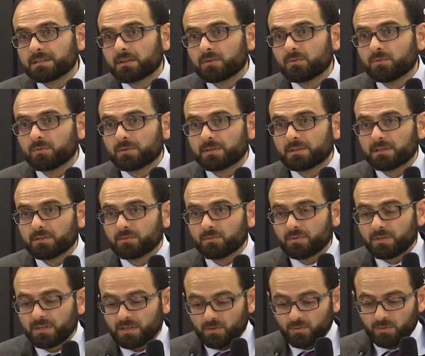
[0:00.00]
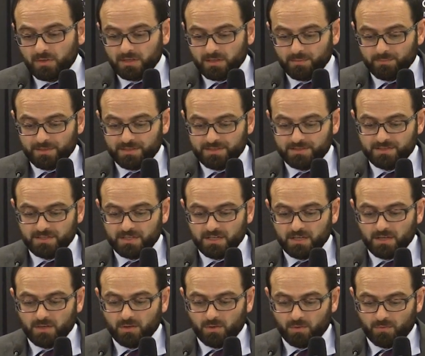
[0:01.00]
according to the requirements
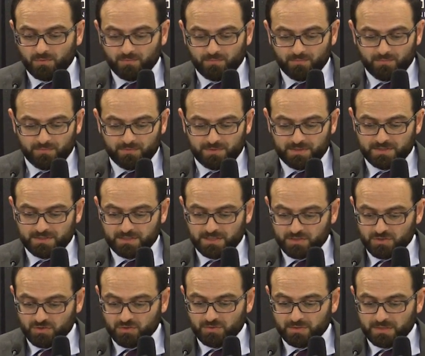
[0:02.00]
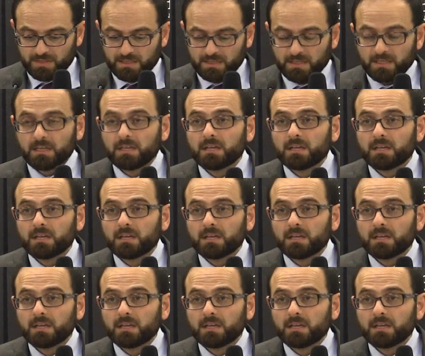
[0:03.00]
of this century